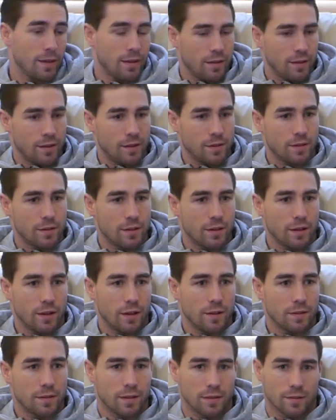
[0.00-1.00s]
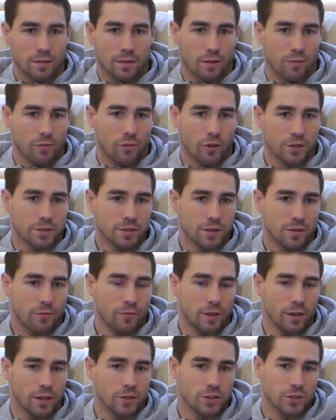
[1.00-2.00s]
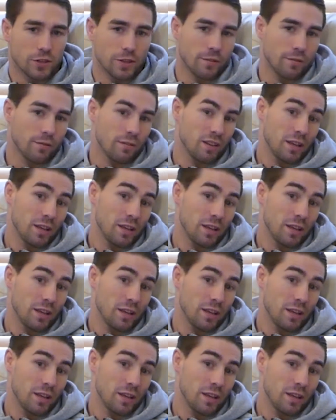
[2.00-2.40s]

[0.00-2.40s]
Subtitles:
and they fight to the finish, and